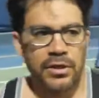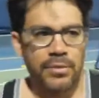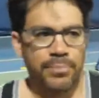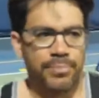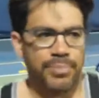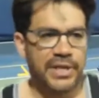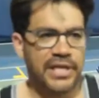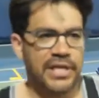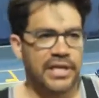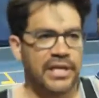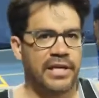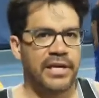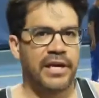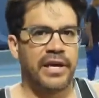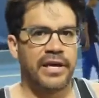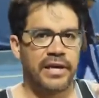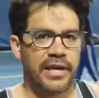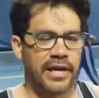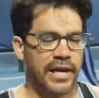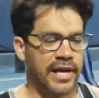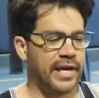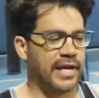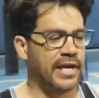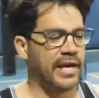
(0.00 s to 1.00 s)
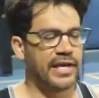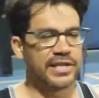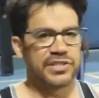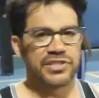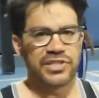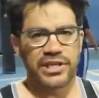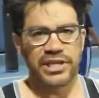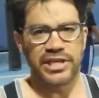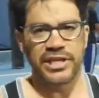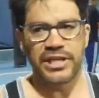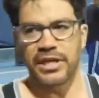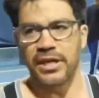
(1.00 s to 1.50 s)

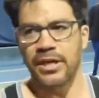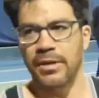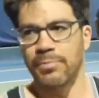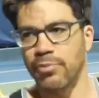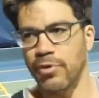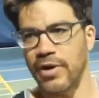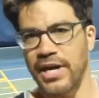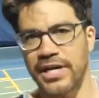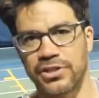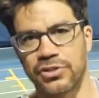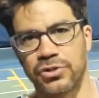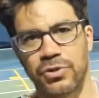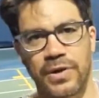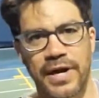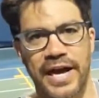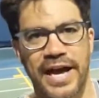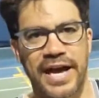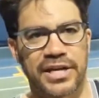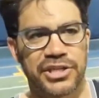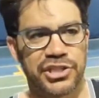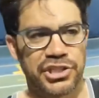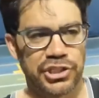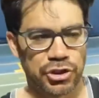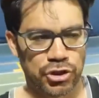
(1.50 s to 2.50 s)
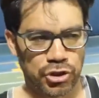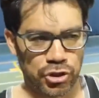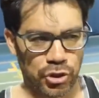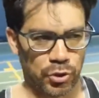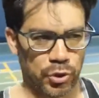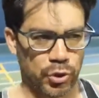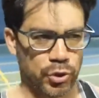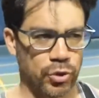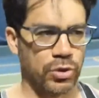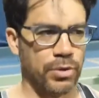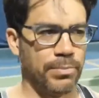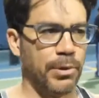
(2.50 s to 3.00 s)
P-A-S-E, practical, action,
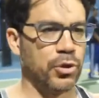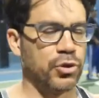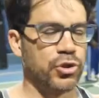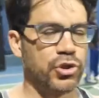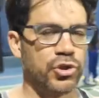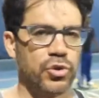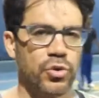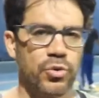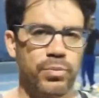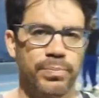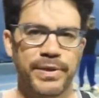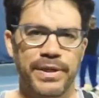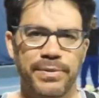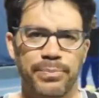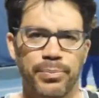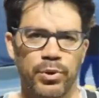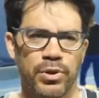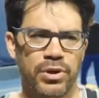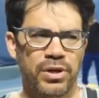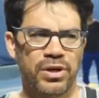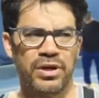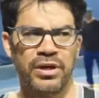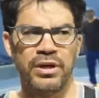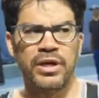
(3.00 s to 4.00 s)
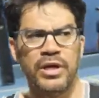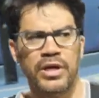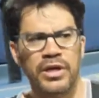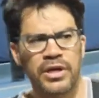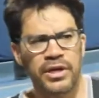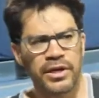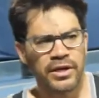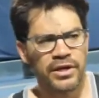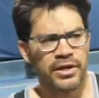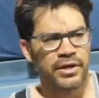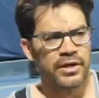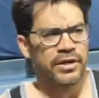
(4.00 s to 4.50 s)
social, emotional people.
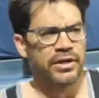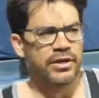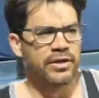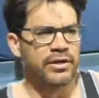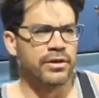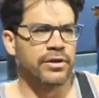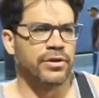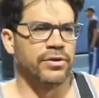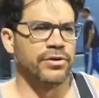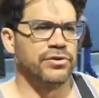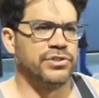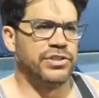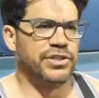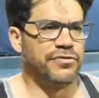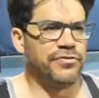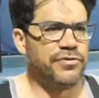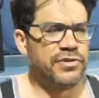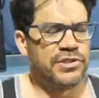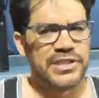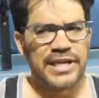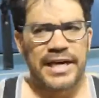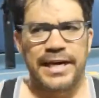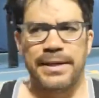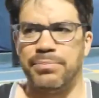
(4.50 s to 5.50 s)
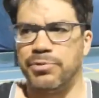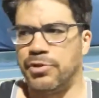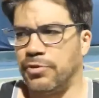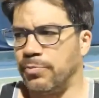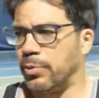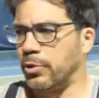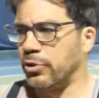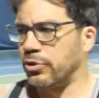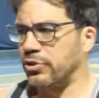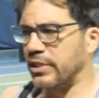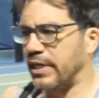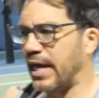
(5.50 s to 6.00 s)
You know, there's different types of
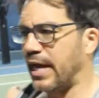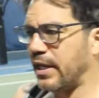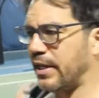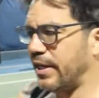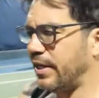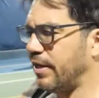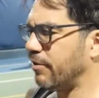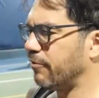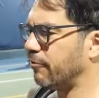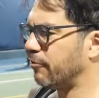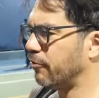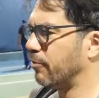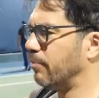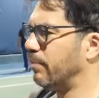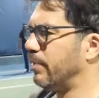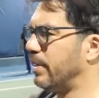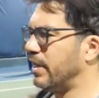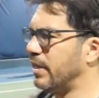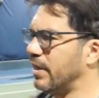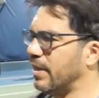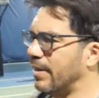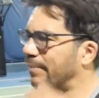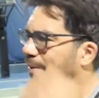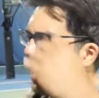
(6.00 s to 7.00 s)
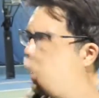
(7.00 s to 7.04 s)
personality, and for me, I'm